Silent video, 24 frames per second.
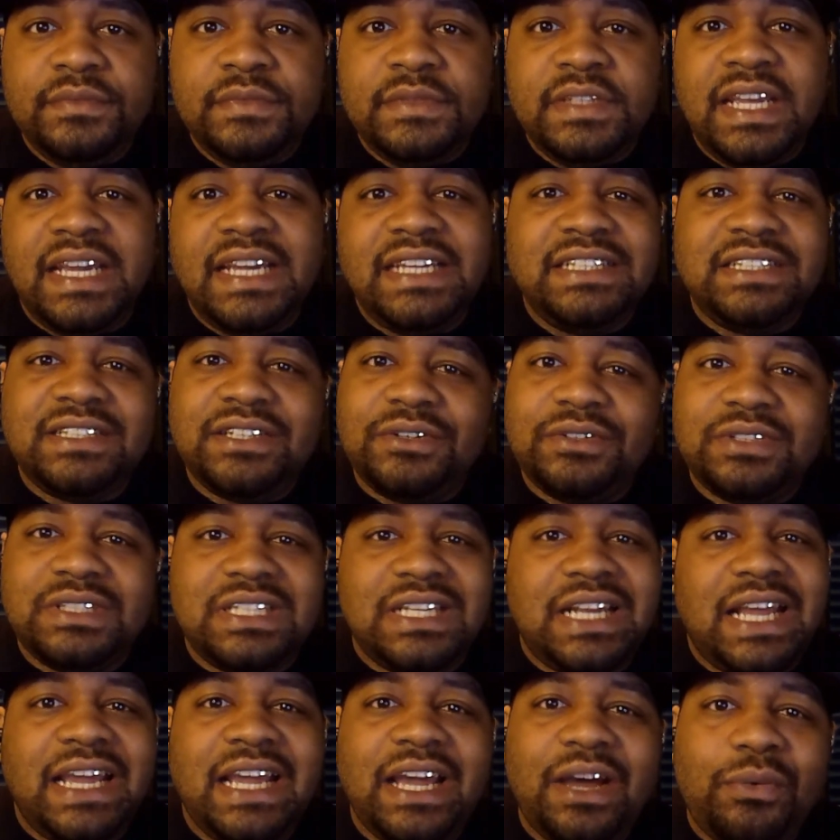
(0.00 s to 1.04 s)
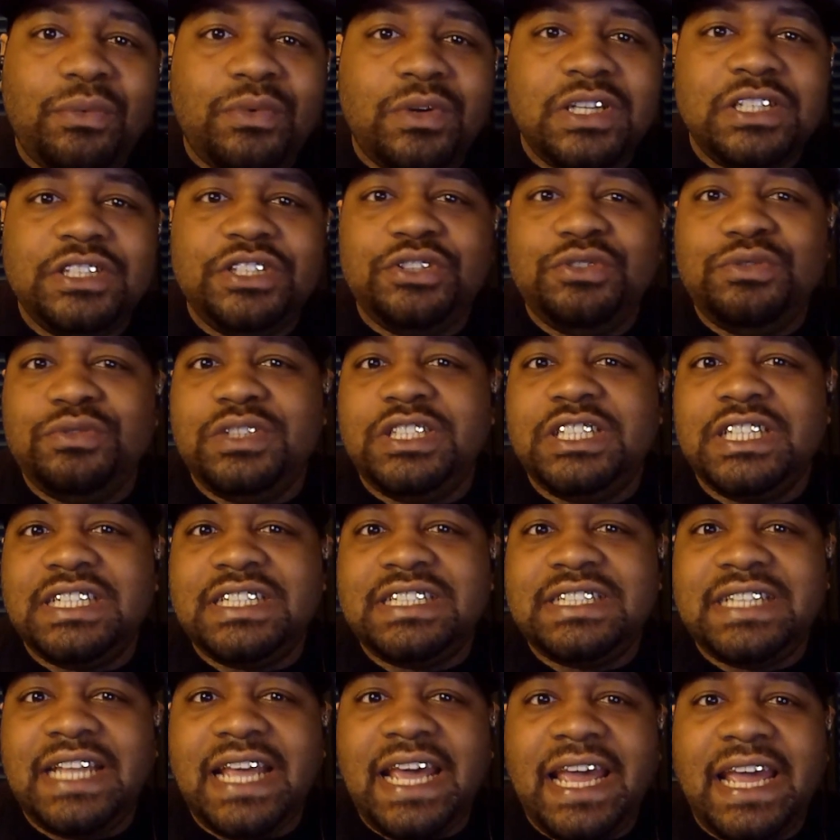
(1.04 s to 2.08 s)
And so today I want to do
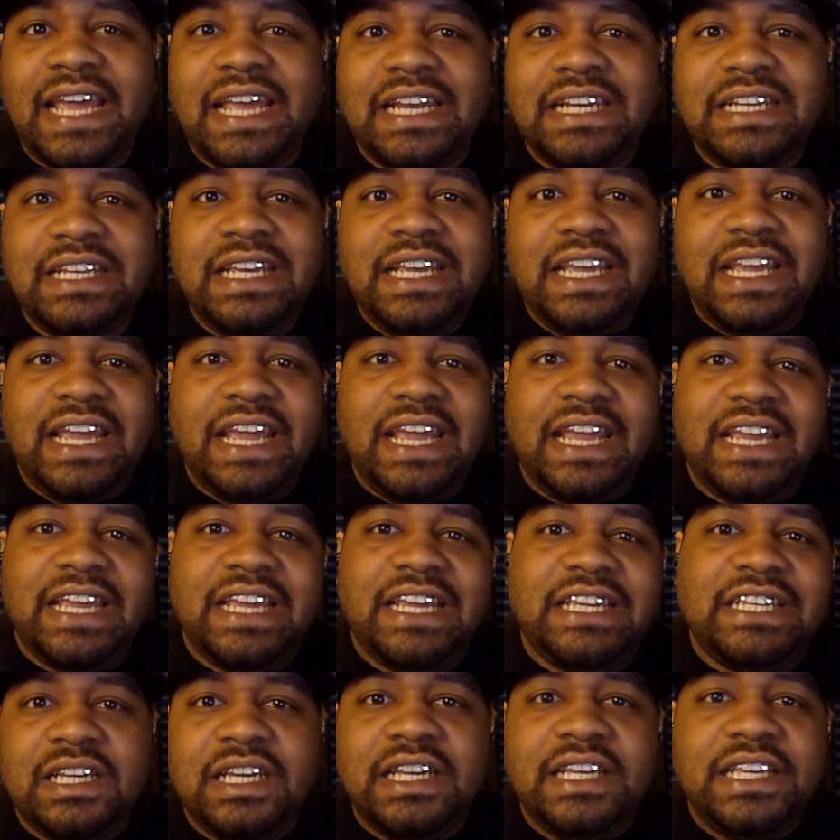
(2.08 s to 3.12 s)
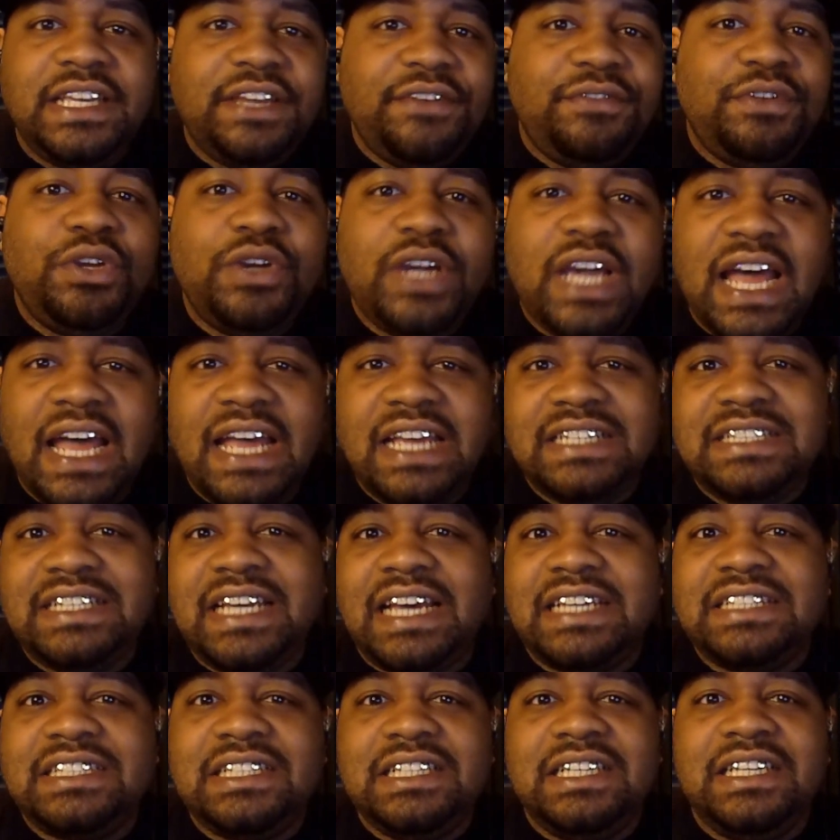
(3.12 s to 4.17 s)
just that and give you guys
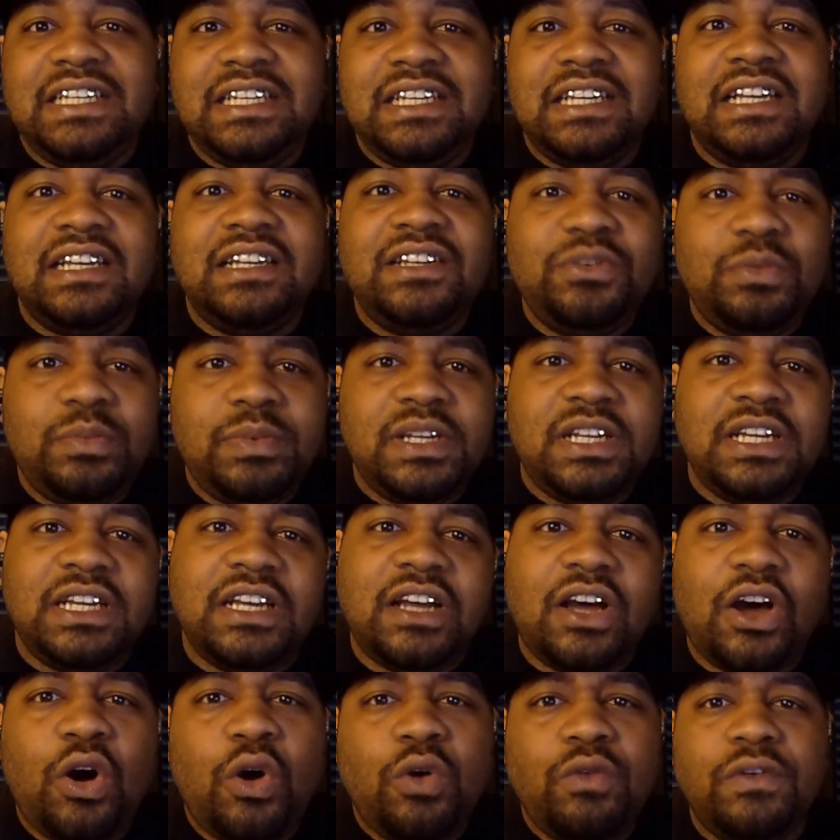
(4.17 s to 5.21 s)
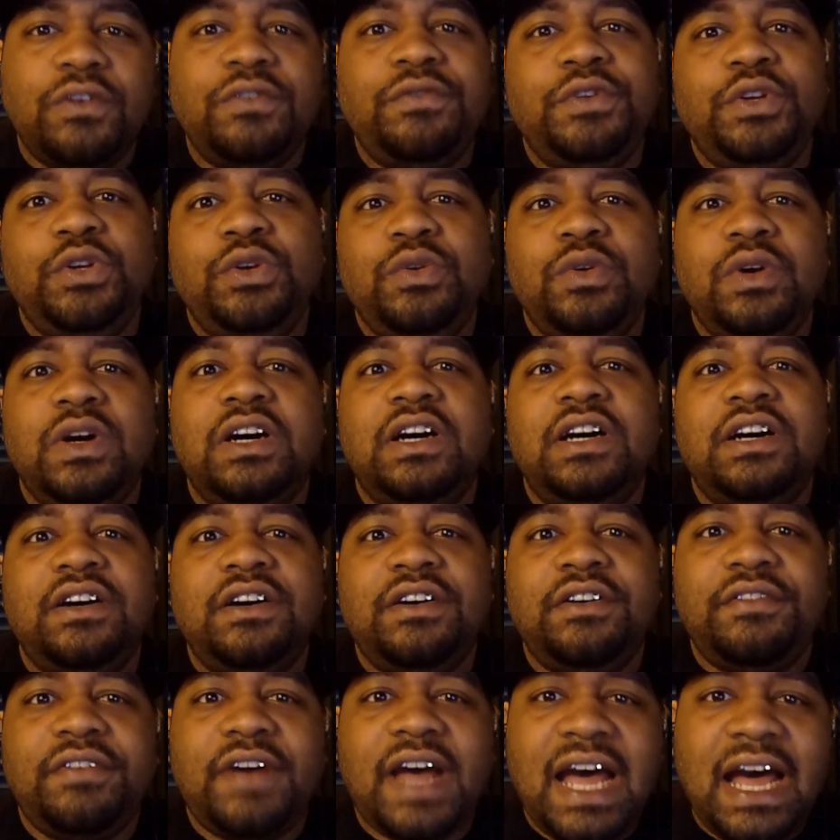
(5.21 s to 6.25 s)
actually a little bit of overview
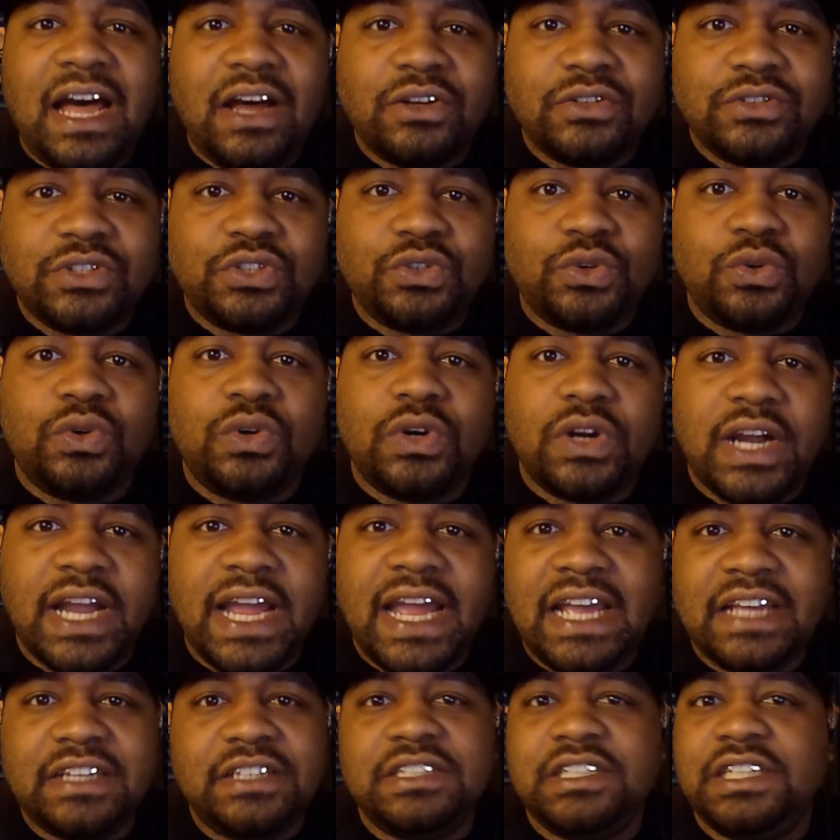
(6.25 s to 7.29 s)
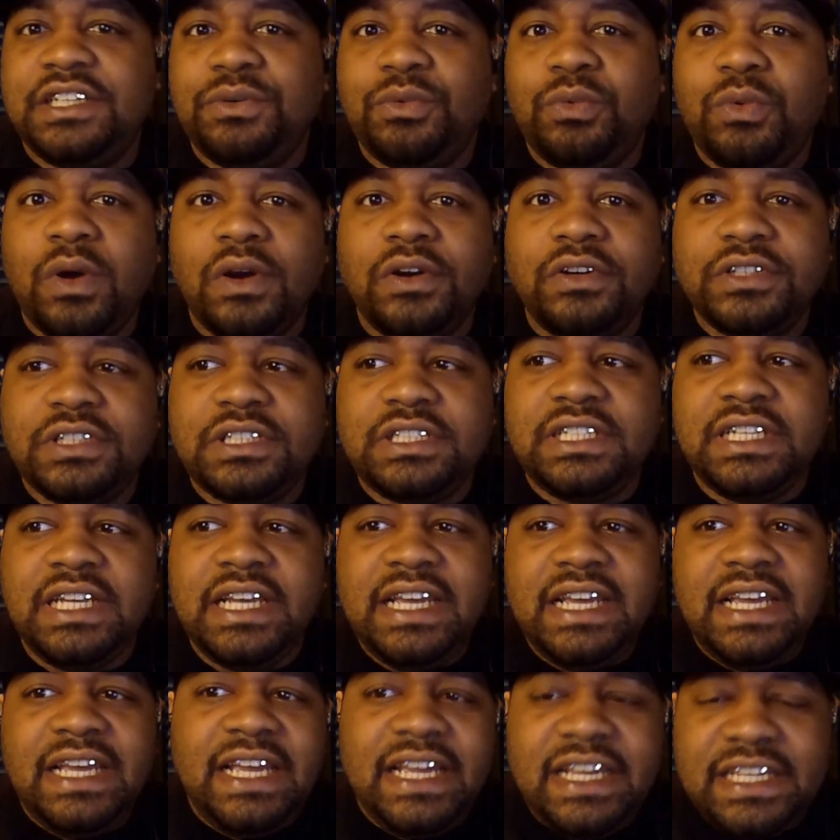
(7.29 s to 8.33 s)
of how Tor actually works,
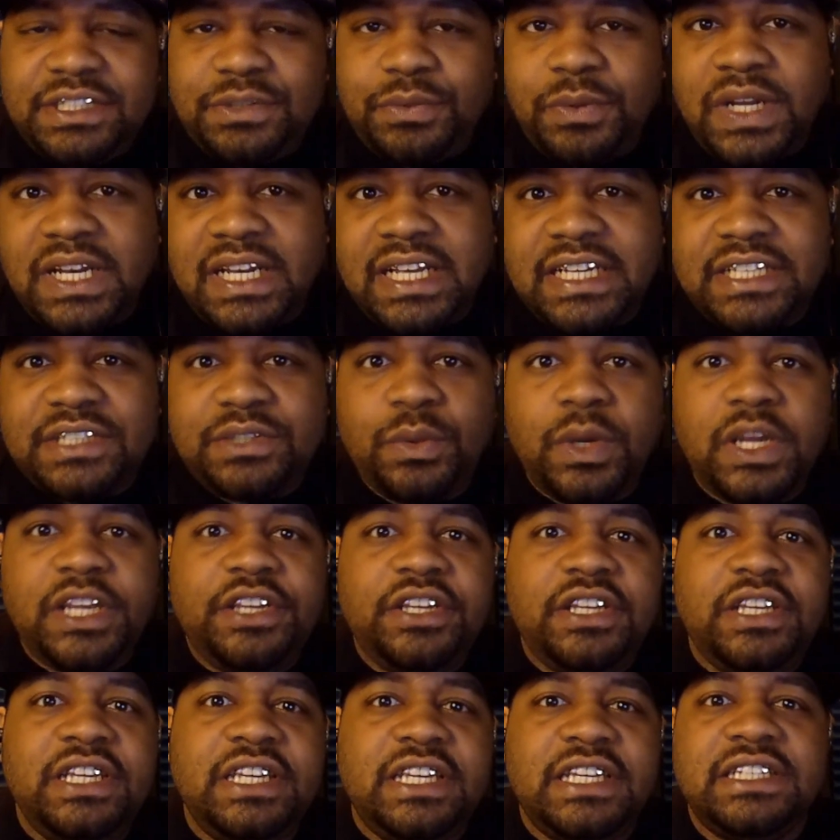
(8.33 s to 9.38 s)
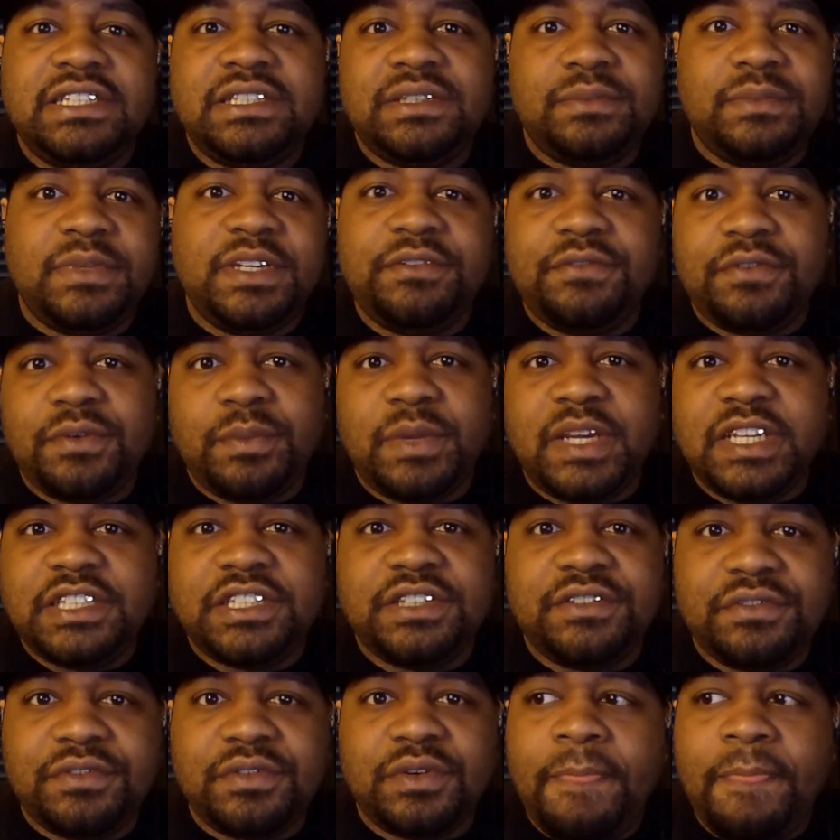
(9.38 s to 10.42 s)
as well as where you can get some
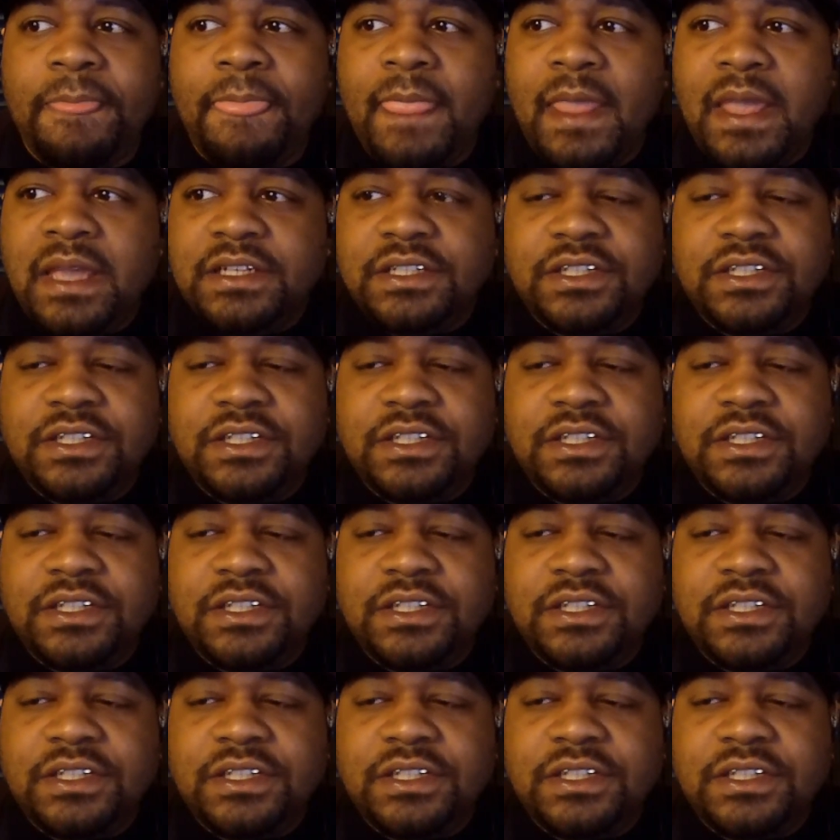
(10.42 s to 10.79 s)
information from it.